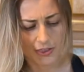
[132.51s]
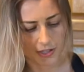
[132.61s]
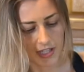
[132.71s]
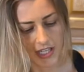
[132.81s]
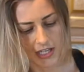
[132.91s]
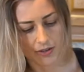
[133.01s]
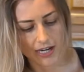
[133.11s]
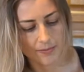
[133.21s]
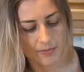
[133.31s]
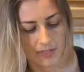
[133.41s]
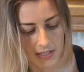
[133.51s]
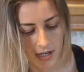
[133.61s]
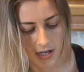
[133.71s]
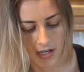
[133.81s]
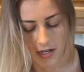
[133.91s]
30 grams
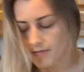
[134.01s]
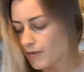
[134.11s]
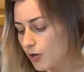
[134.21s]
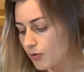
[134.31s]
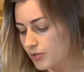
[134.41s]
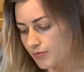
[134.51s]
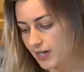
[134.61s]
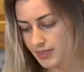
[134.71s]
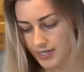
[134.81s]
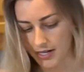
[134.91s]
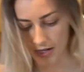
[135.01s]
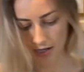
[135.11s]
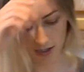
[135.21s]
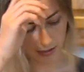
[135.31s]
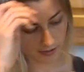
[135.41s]
of oats right
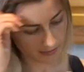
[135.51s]
there.